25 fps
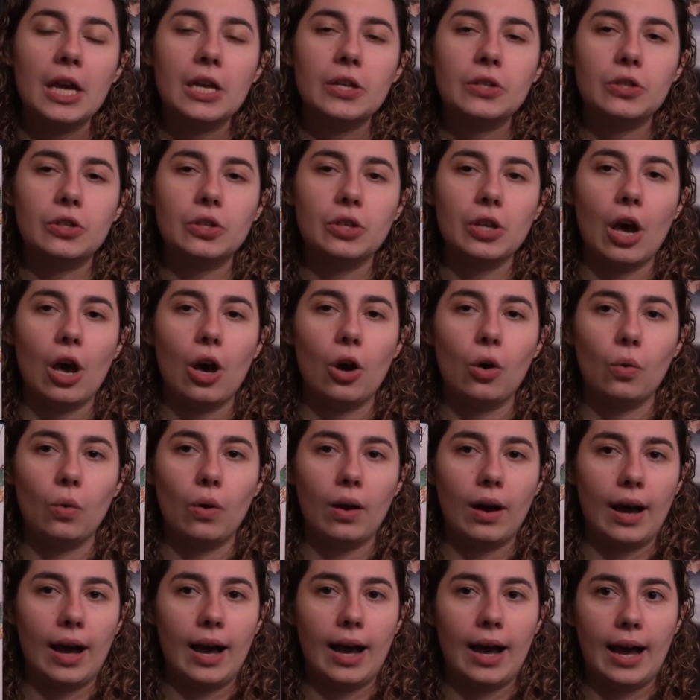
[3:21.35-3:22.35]

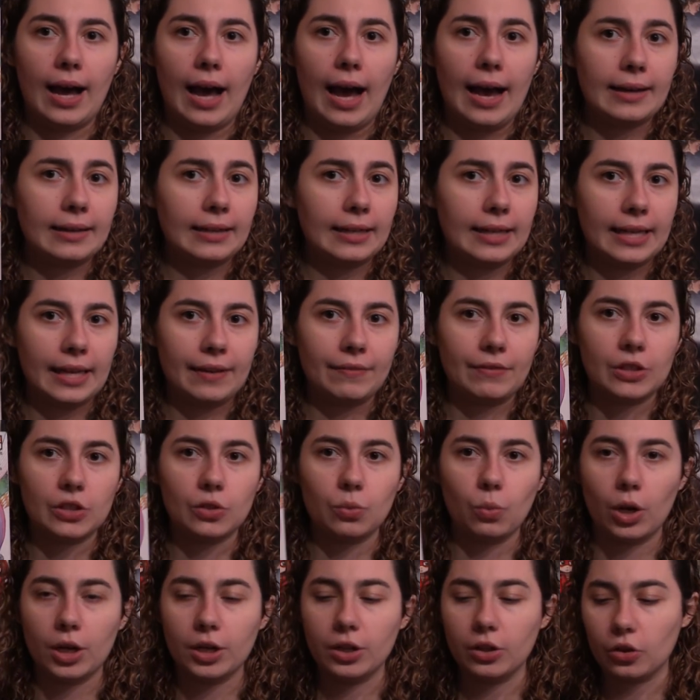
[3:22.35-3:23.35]
So uh, I'm going to give
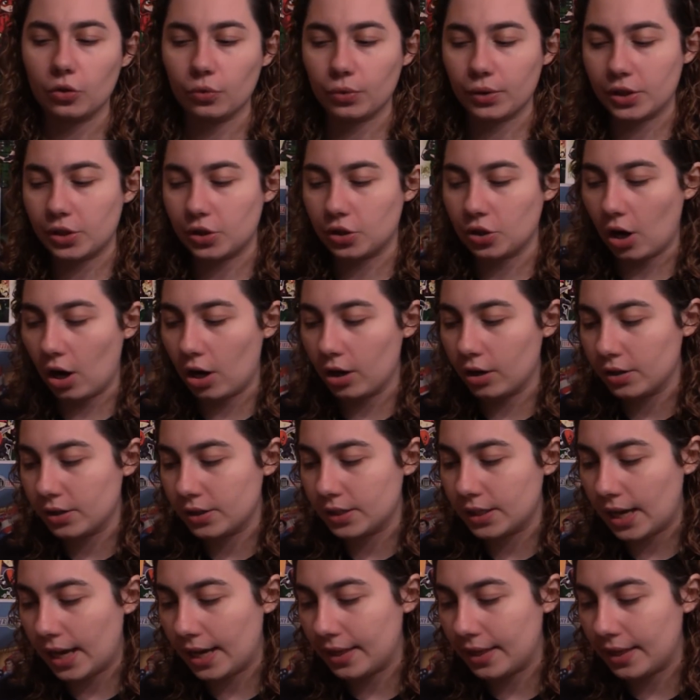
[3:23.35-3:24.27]
this one three stars,